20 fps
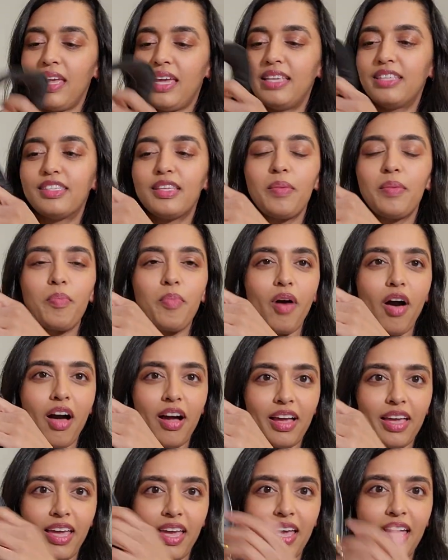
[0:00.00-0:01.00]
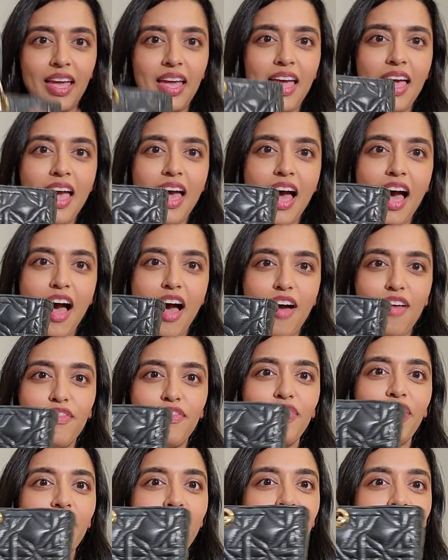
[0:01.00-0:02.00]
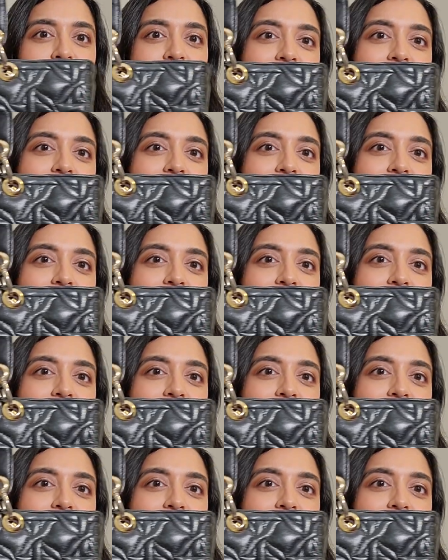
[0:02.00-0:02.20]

a zip pocket. Very